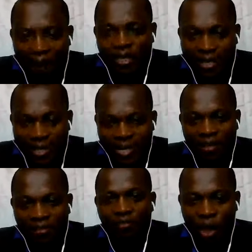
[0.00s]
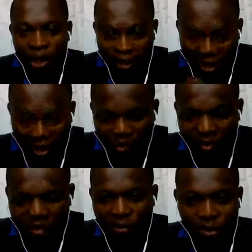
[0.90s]
have it done by
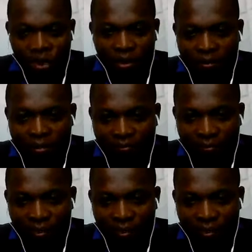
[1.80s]
Tuesday morning.